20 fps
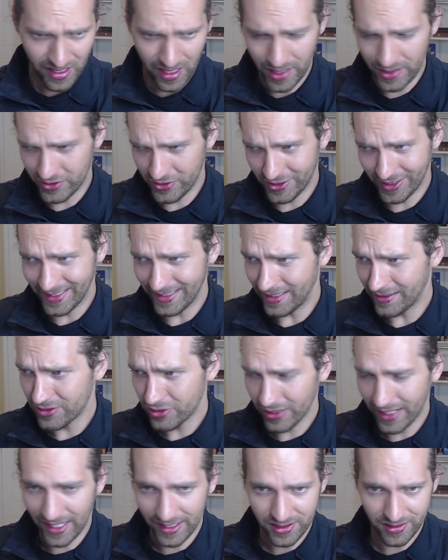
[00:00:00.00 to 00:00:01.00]
Is there any
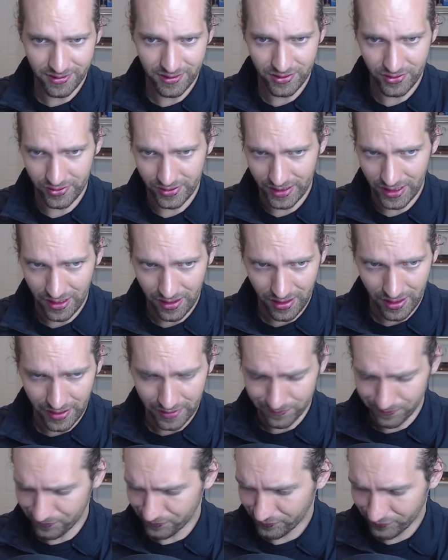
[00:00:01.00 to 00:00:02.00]
traction? Is there
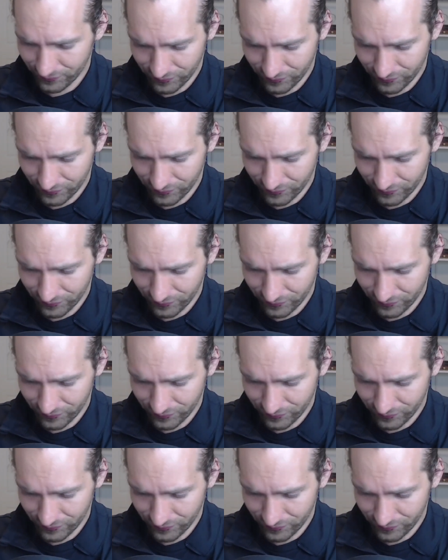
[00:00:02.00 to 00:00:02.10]
anything?